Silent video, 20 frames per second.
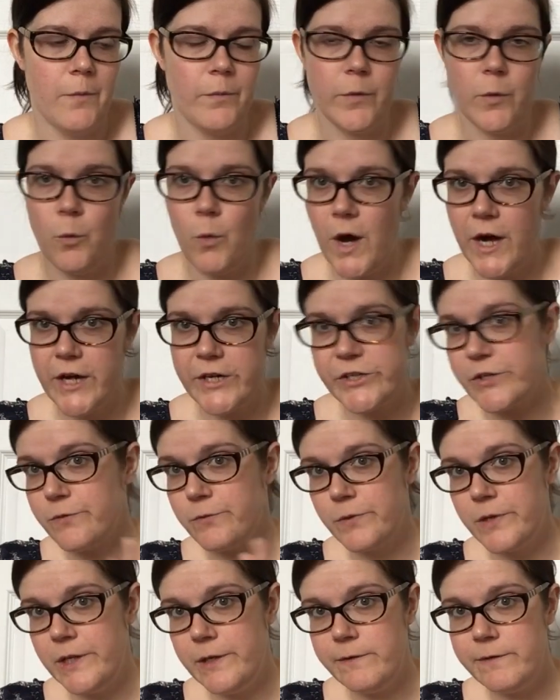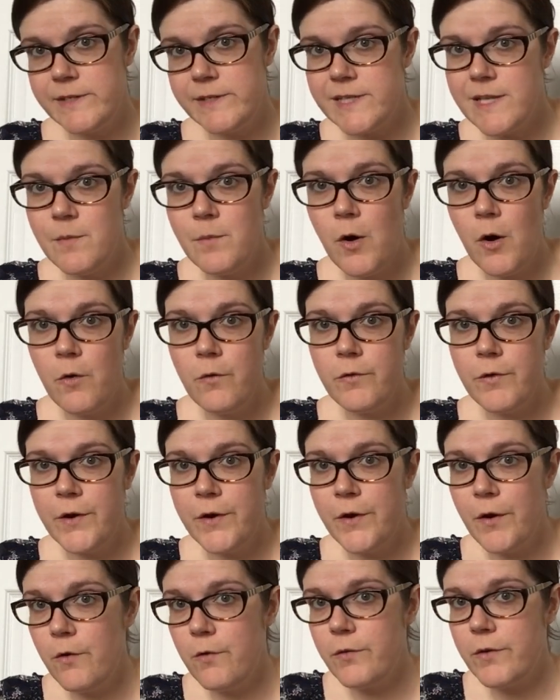wash and reuse them over
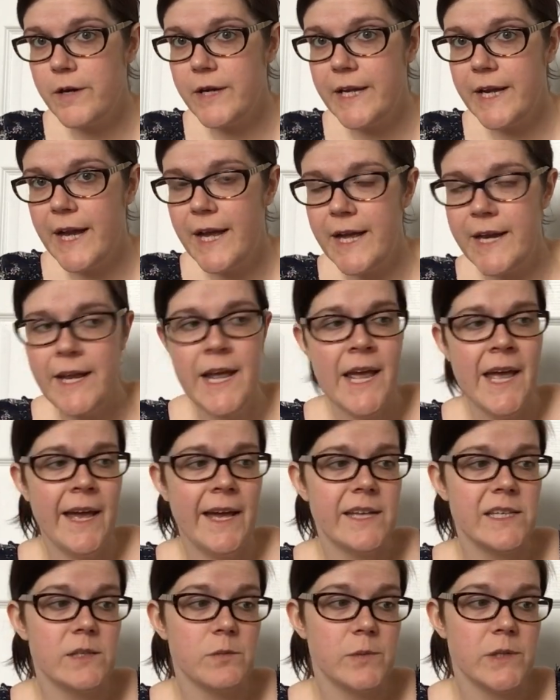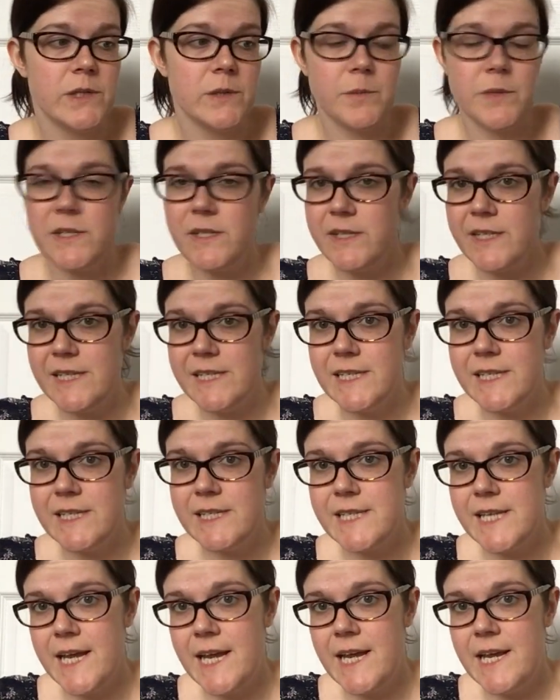and over again. And Whispers
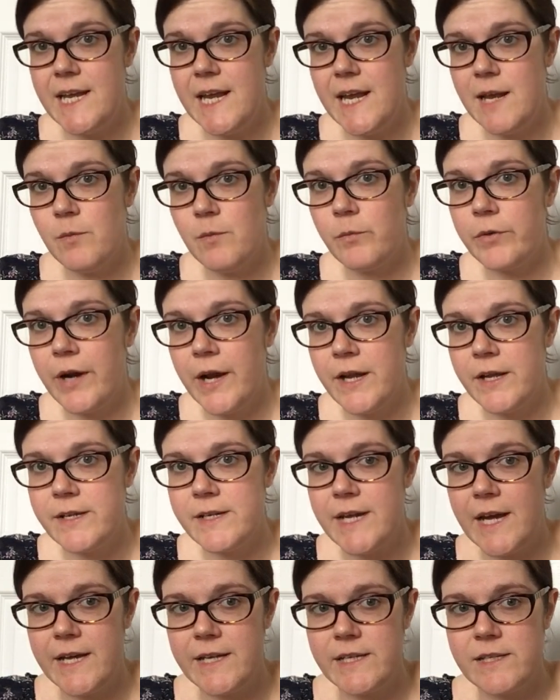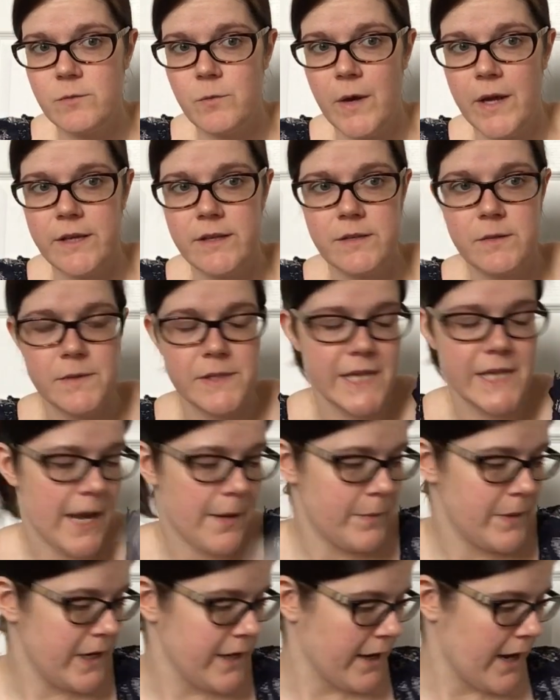is a name brand as well, so I was
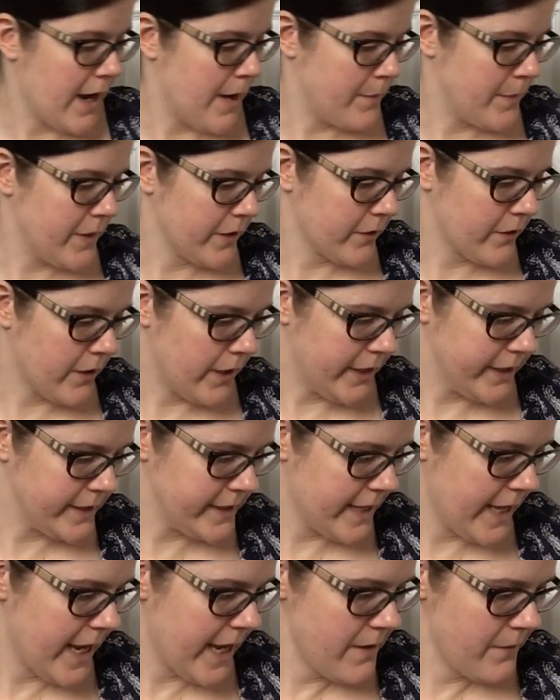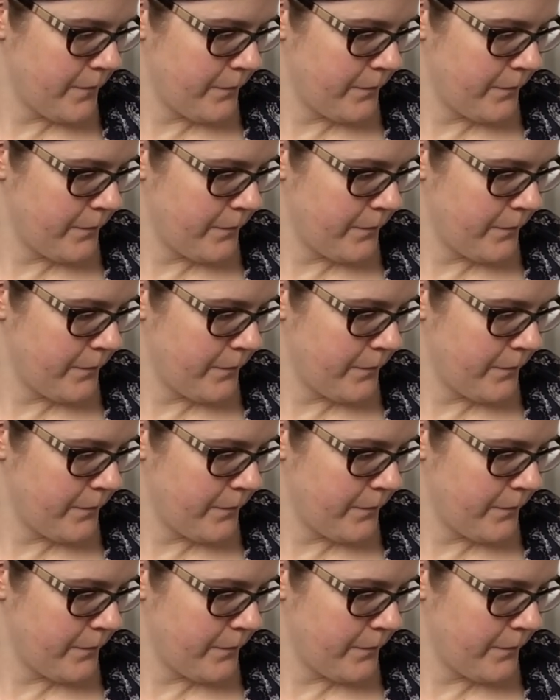happy to come across that.